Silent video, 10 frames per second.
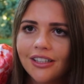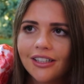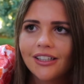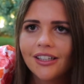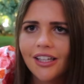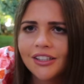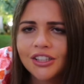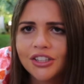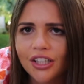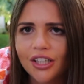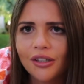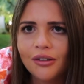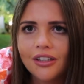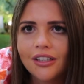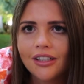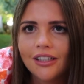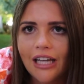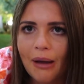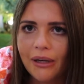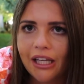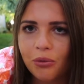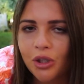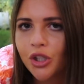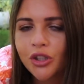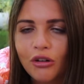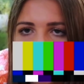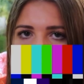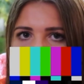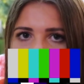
you don't. Yes, I do. I message you out.